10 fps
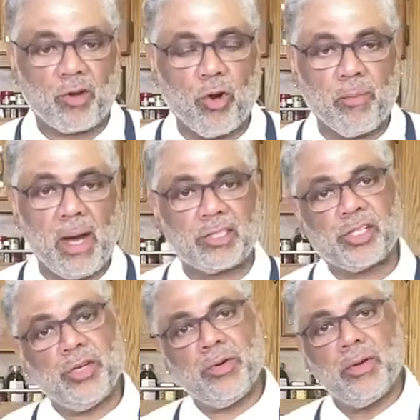Corn Maque
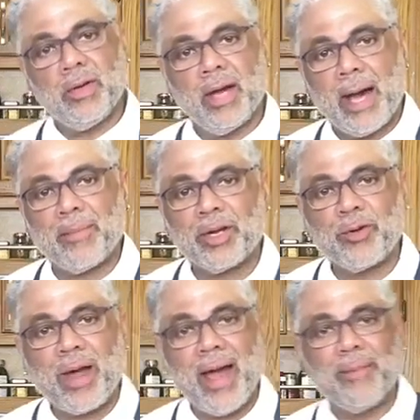Choux. I'm going to
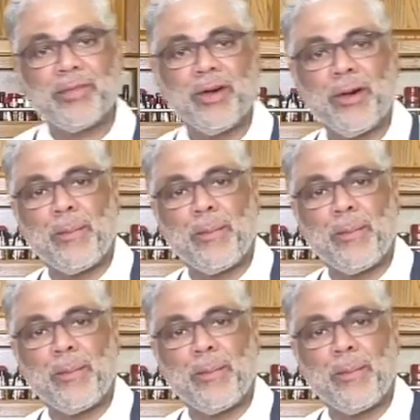grab the